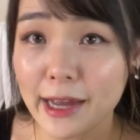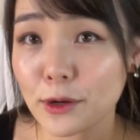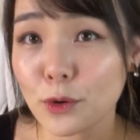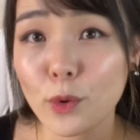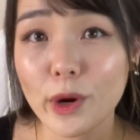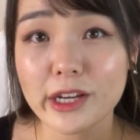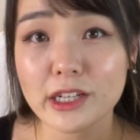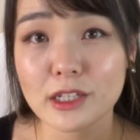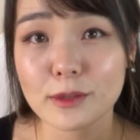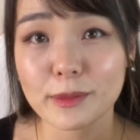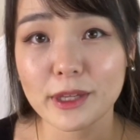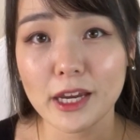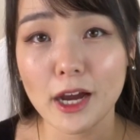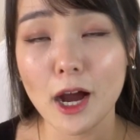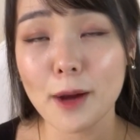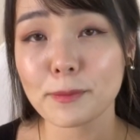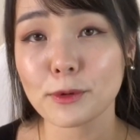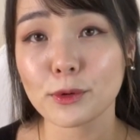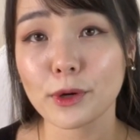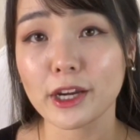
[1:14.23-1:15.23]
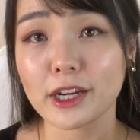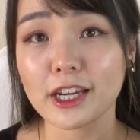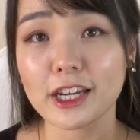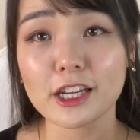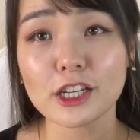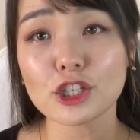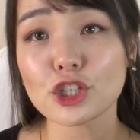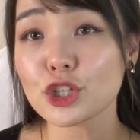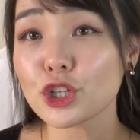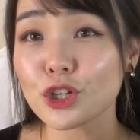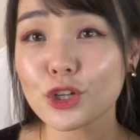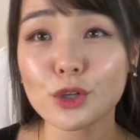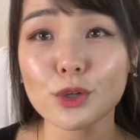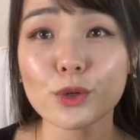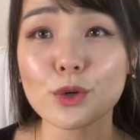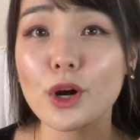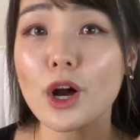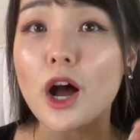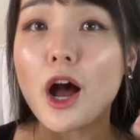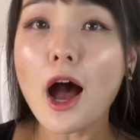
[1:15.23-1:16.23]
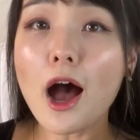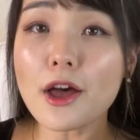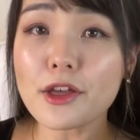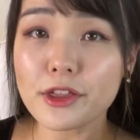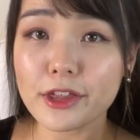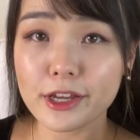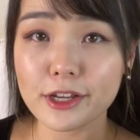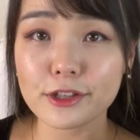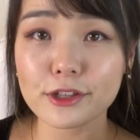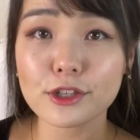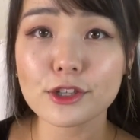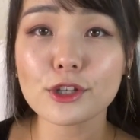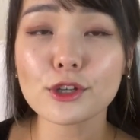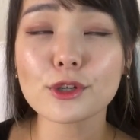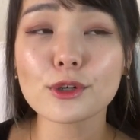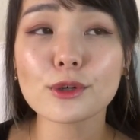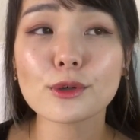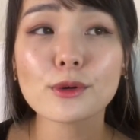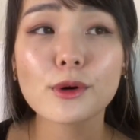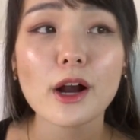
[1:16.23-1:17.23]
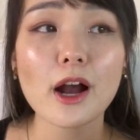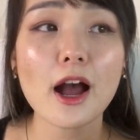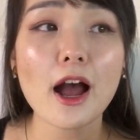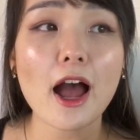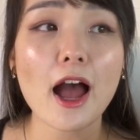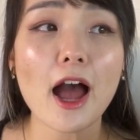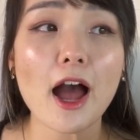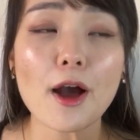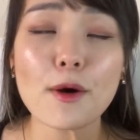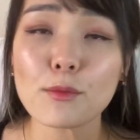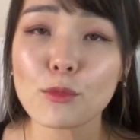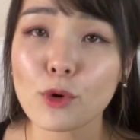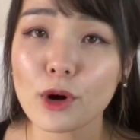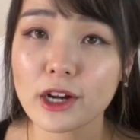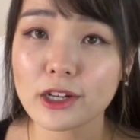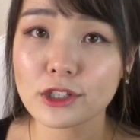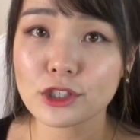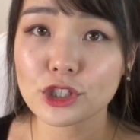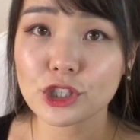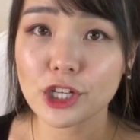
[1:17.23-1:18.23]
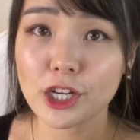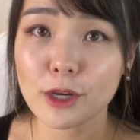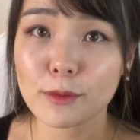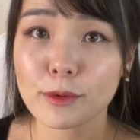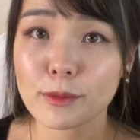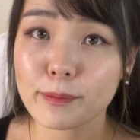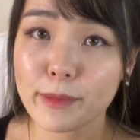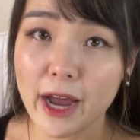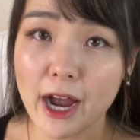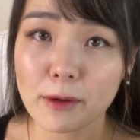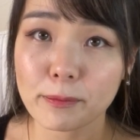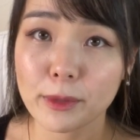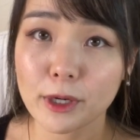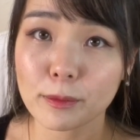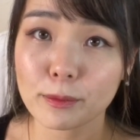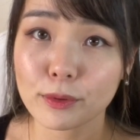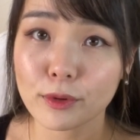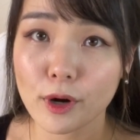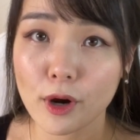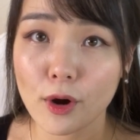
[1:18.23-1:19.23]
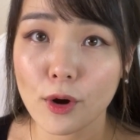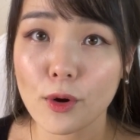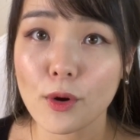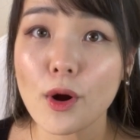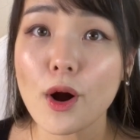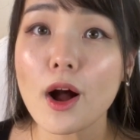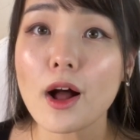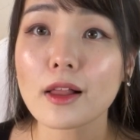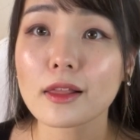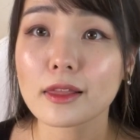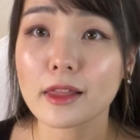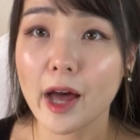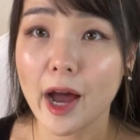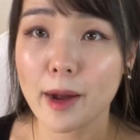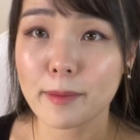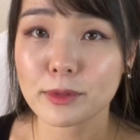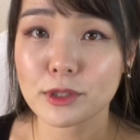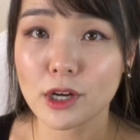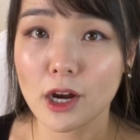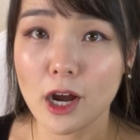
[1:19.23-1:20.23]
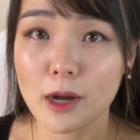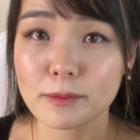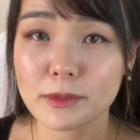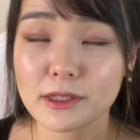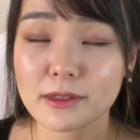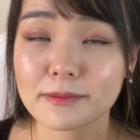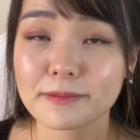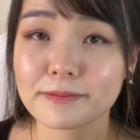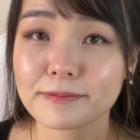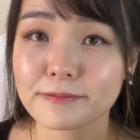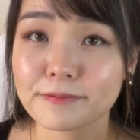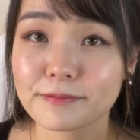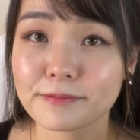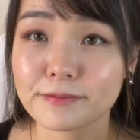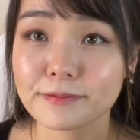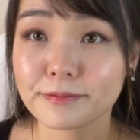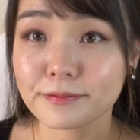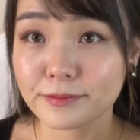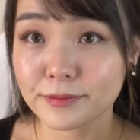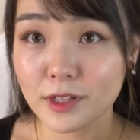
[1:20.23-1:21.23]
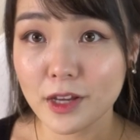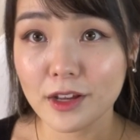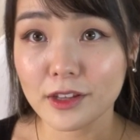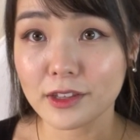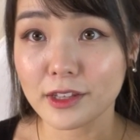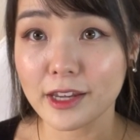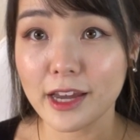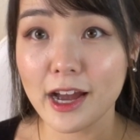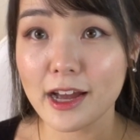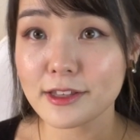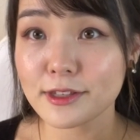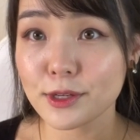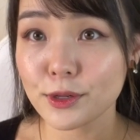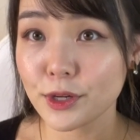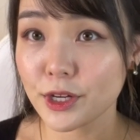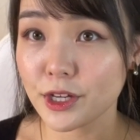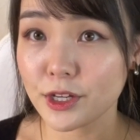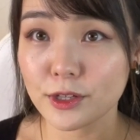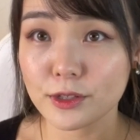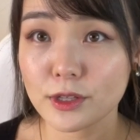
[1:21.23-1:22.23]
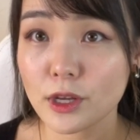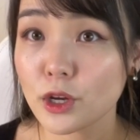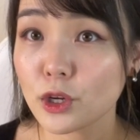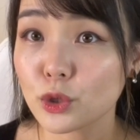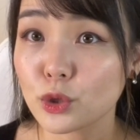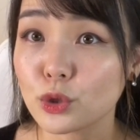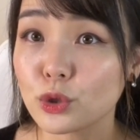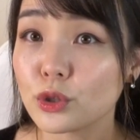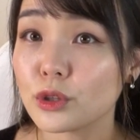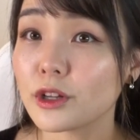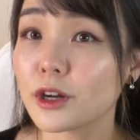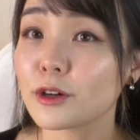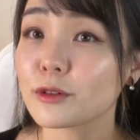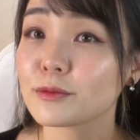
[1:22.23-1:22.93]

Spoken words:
going to be upgrading to the new M1 chip MacBook Pro laptops? The answer is no.